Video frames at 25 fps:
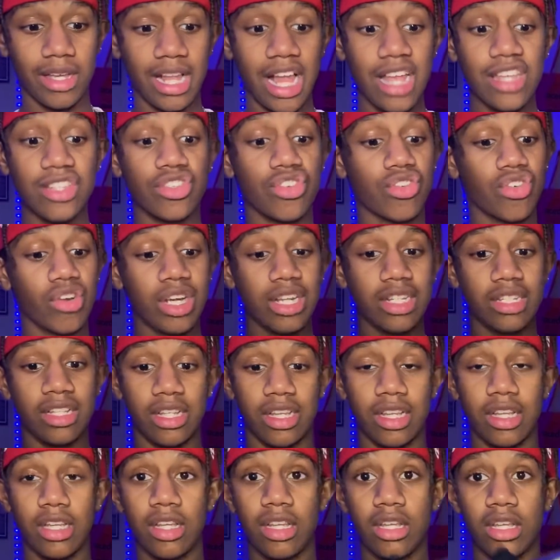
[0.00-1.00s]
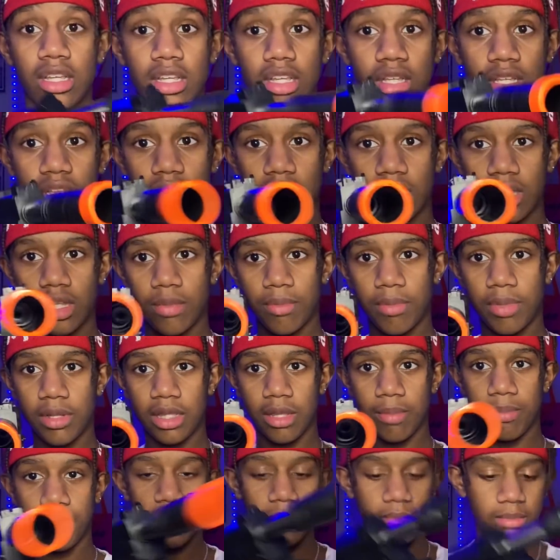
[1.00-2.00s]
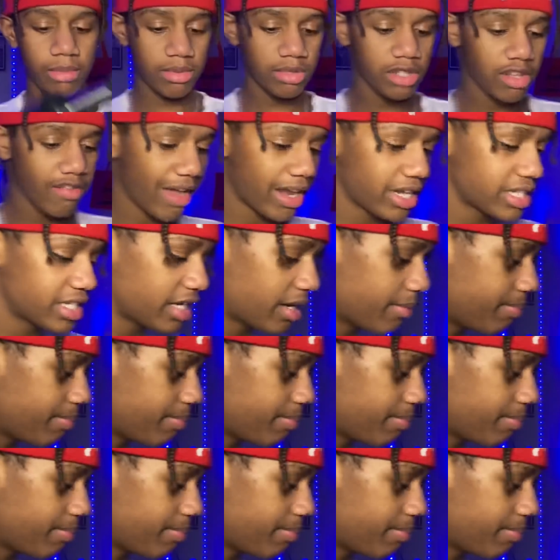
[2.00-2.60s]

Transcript: That's crazy. Put the beam. Let me see if I can see